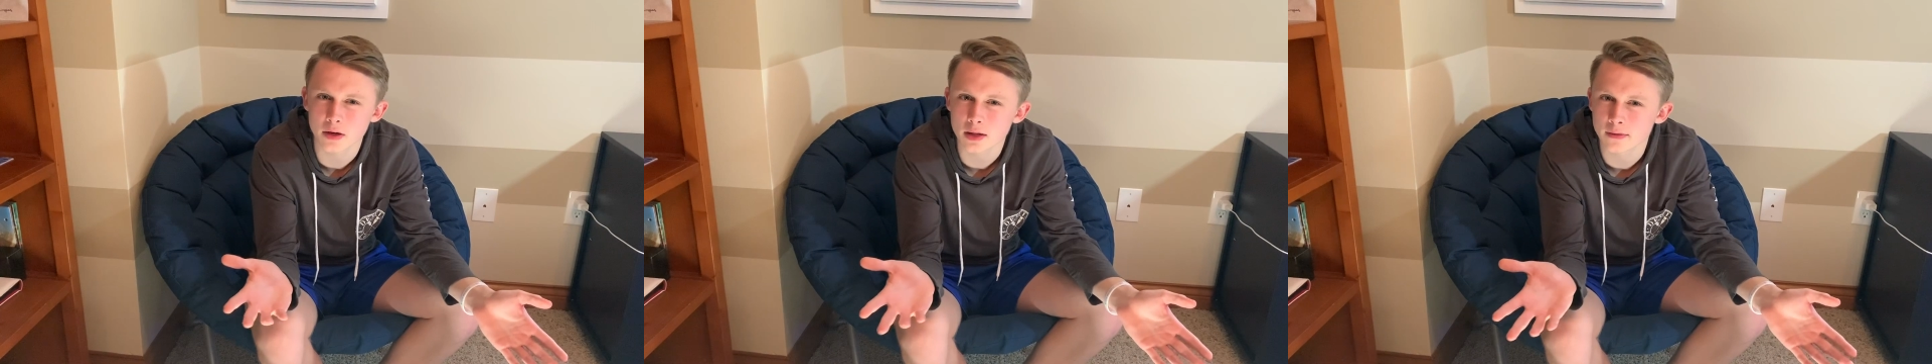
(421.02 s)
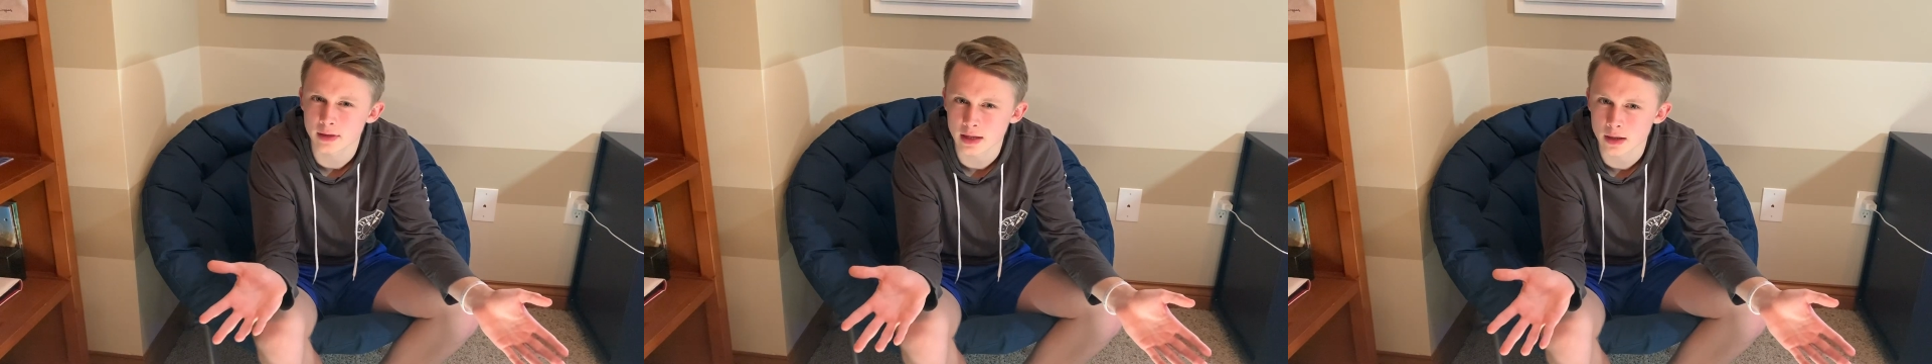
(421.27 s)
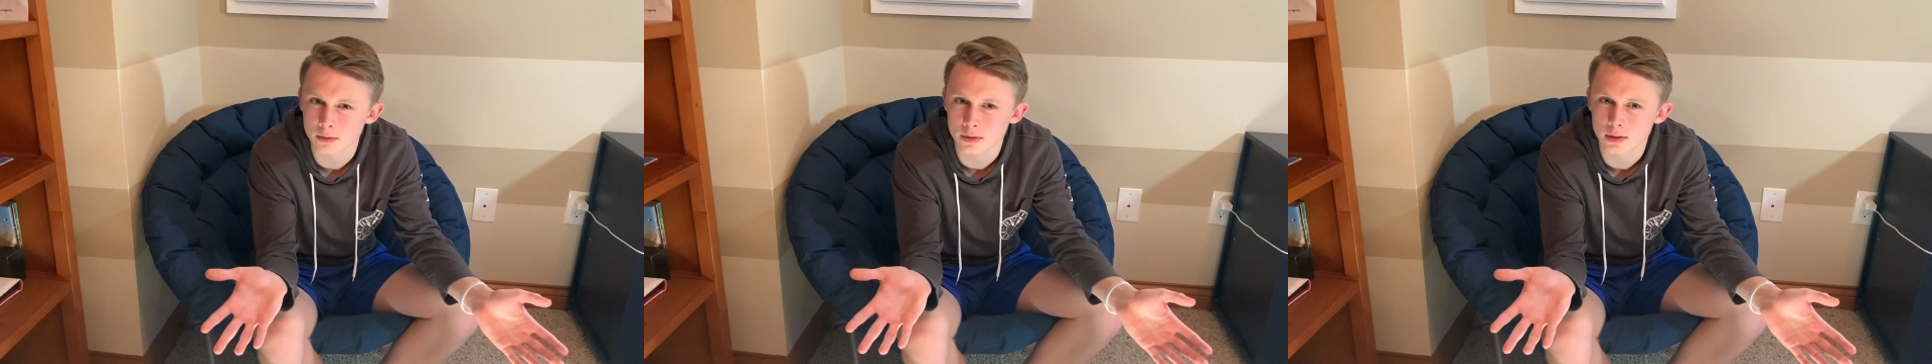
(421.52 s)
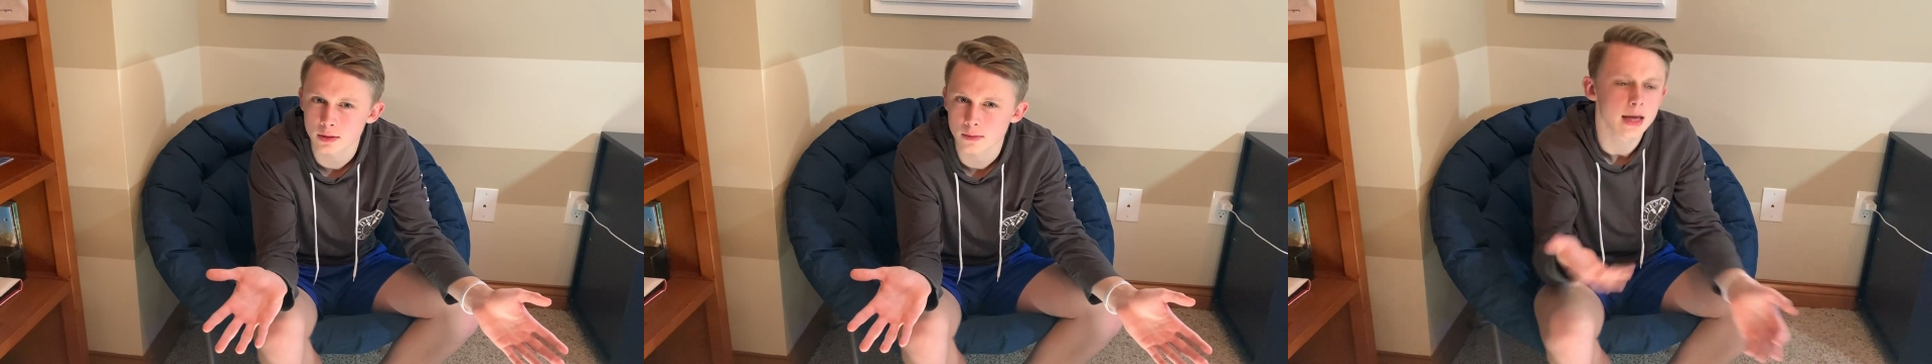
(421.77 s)
funny
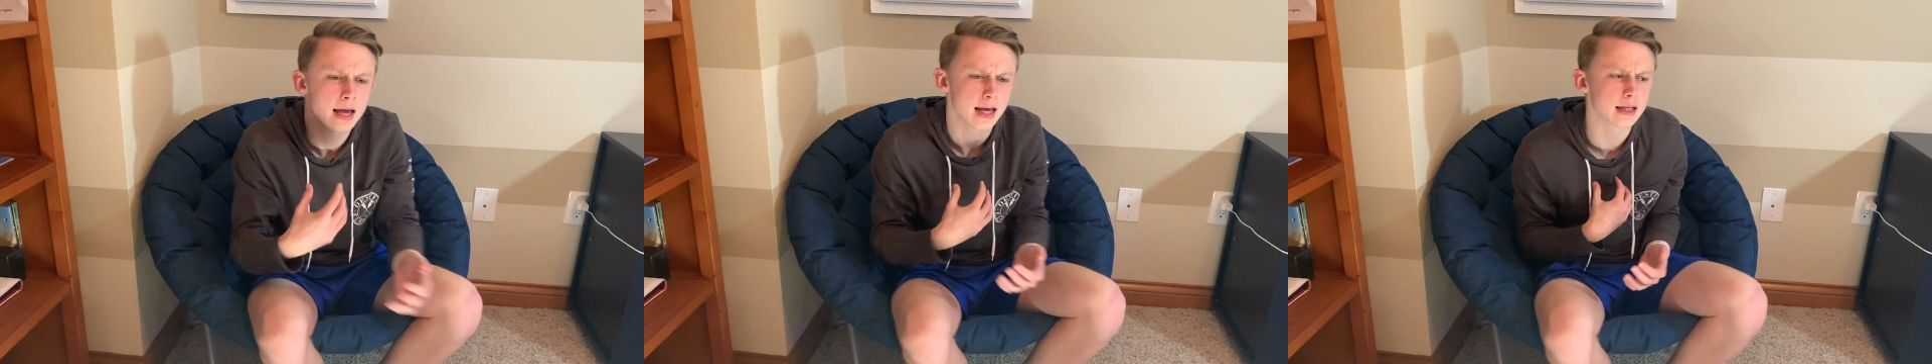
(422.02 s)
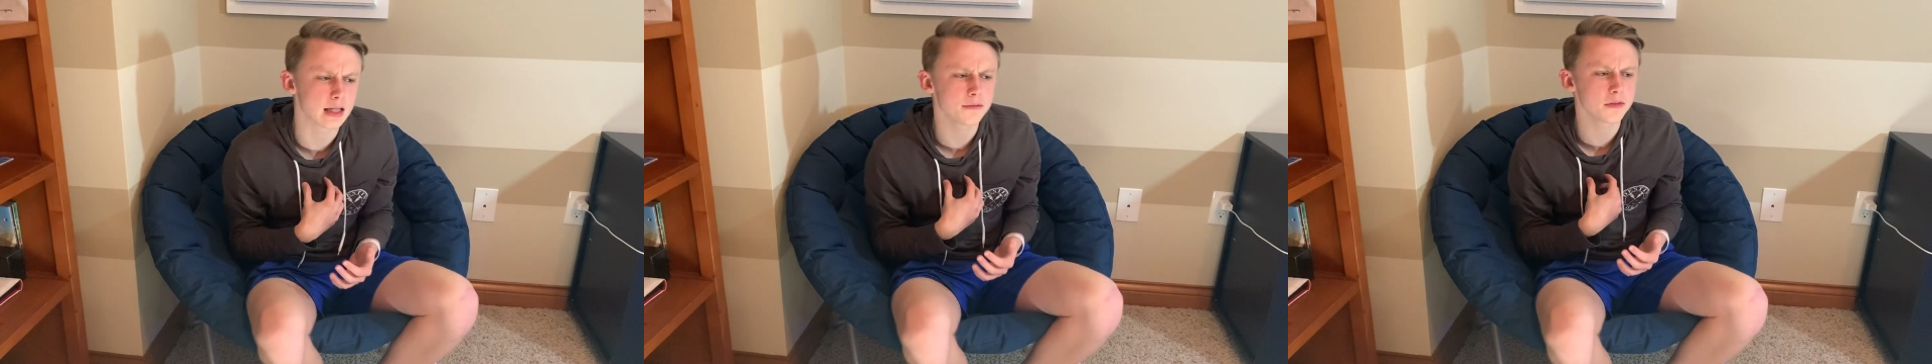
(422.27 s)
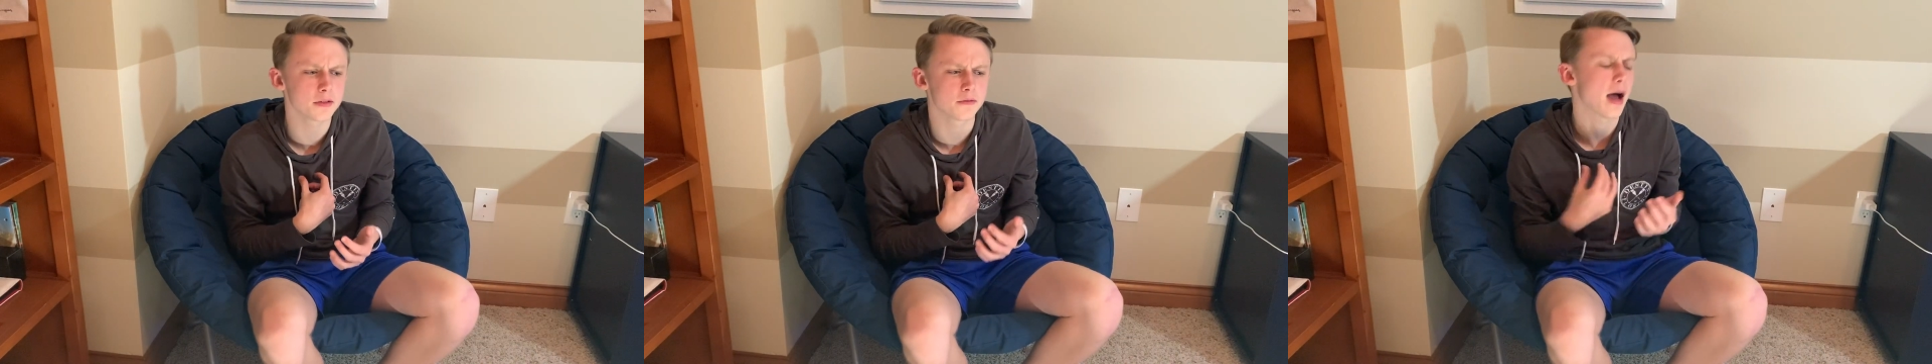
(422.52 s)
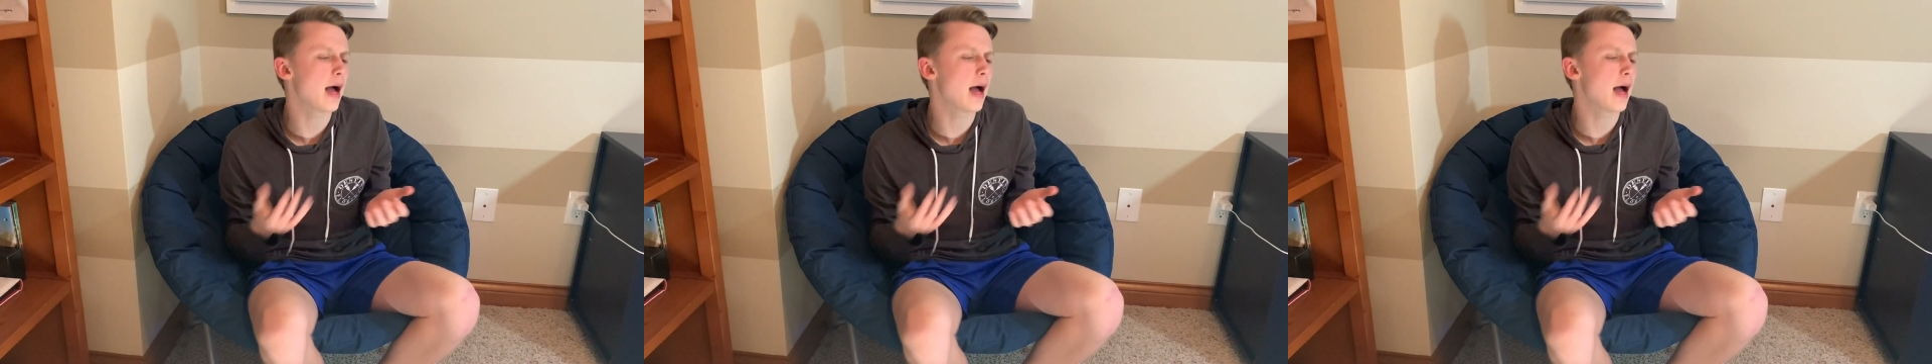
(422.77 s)
videos, and even if